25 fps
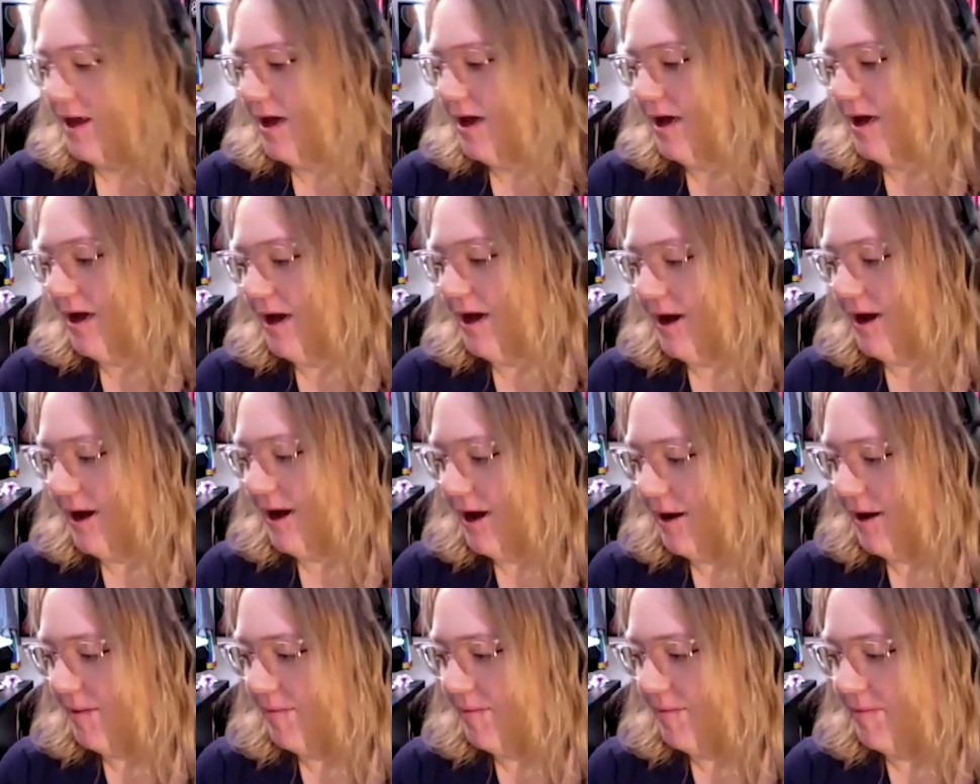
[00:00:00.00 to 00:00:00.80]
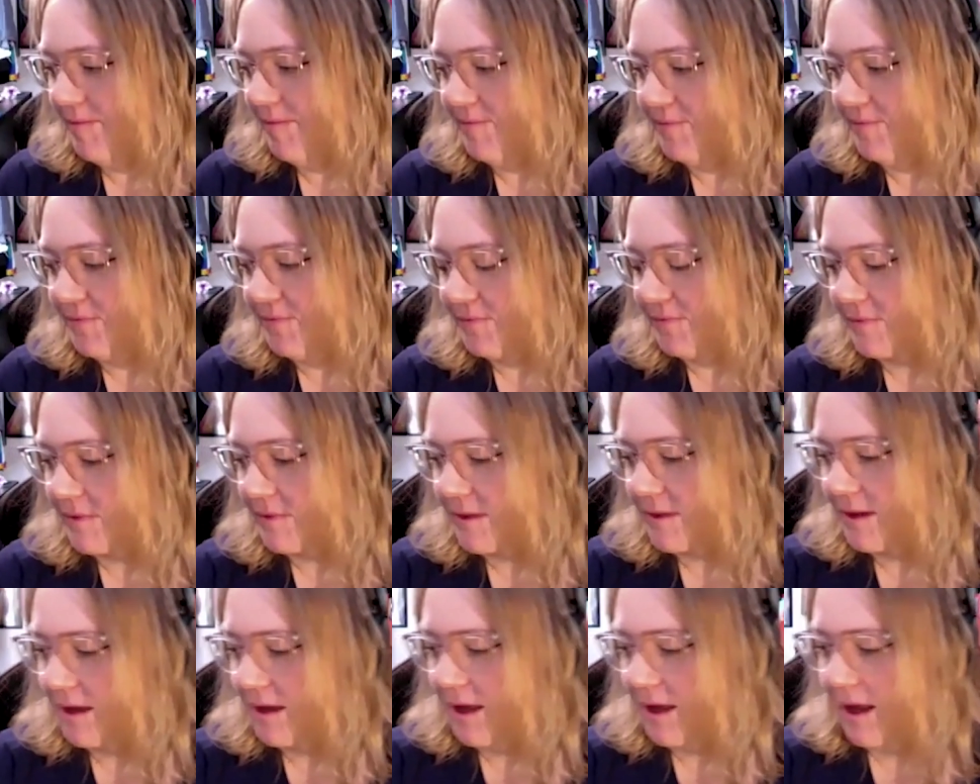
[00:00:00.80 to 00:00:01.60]
Um,
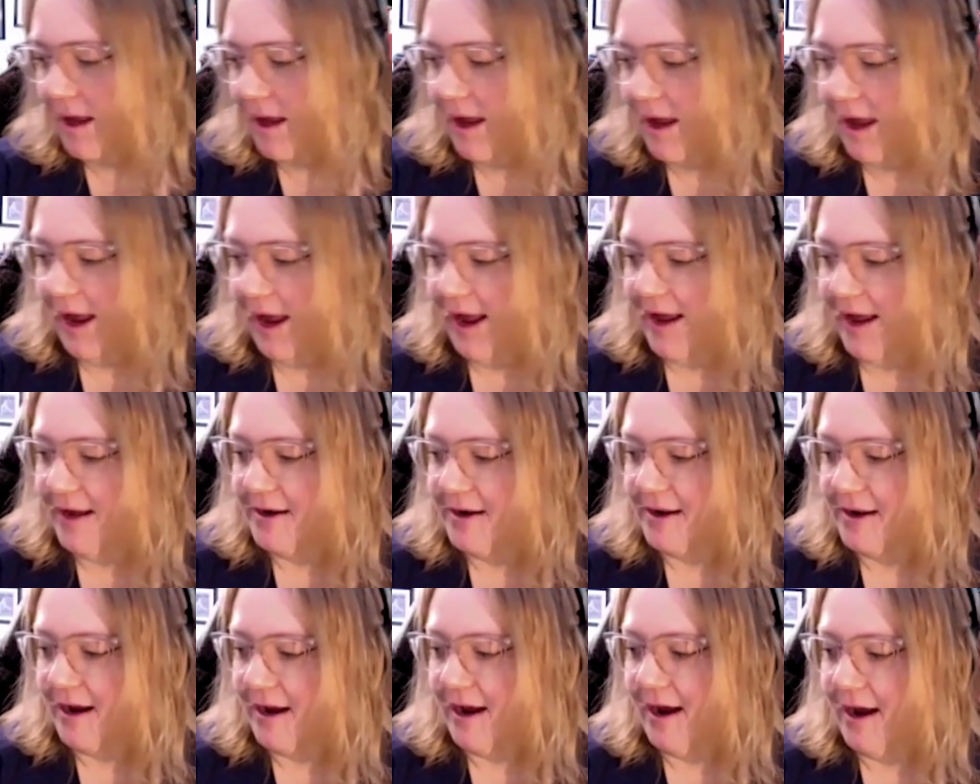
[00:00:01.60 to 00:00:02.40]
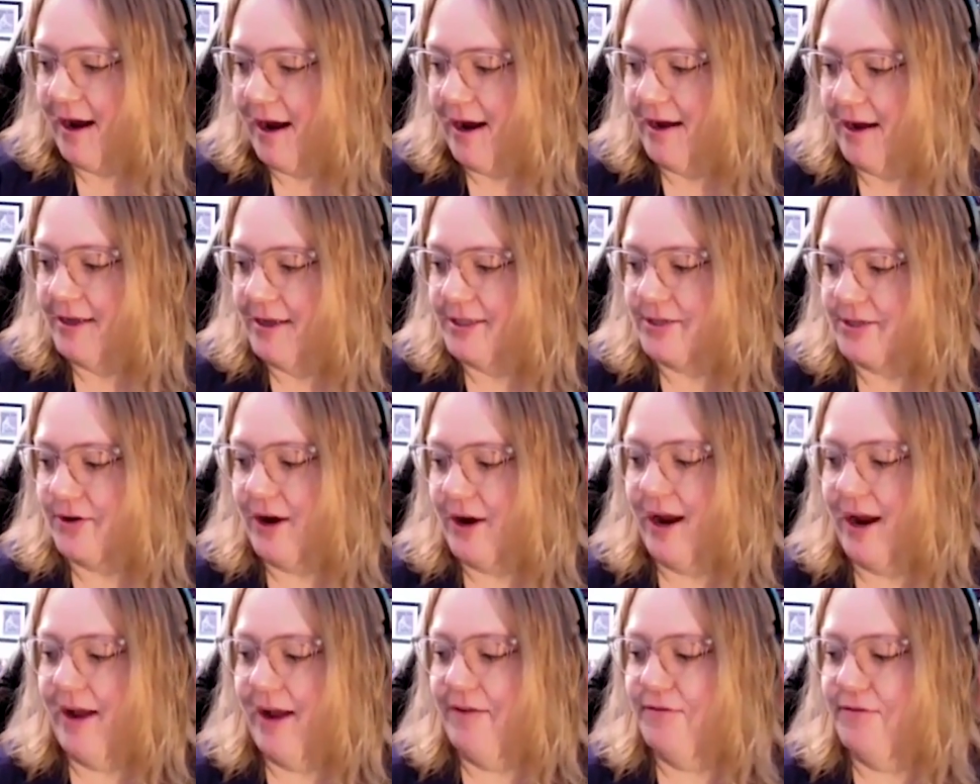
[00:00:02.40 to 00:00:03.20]
and so
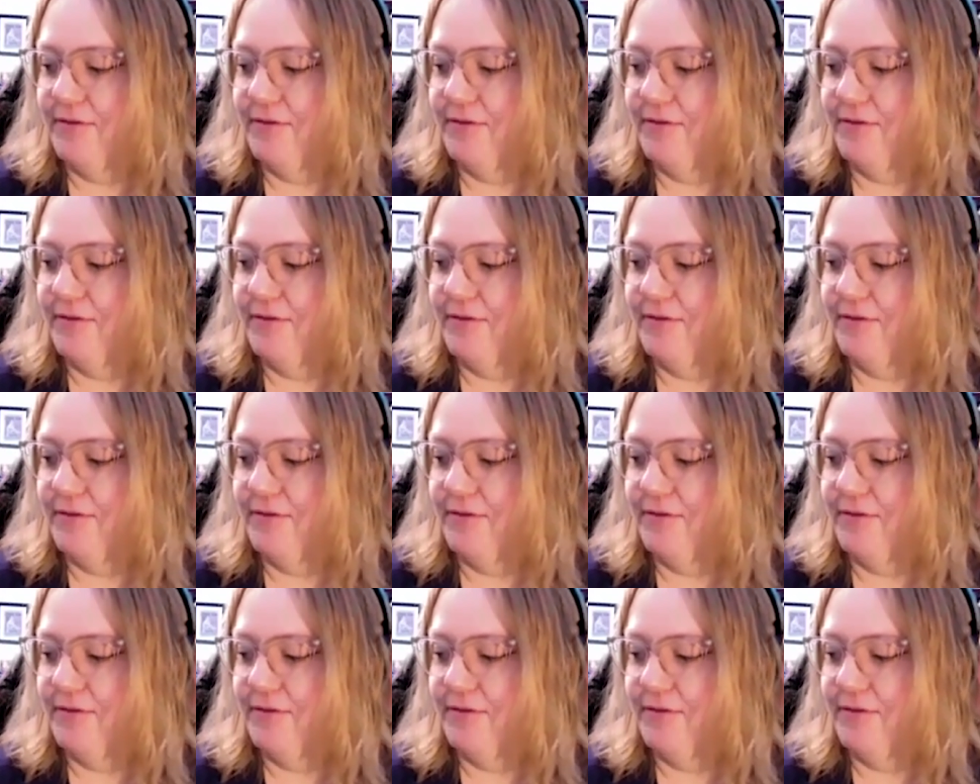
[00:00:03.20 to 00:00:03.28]
I have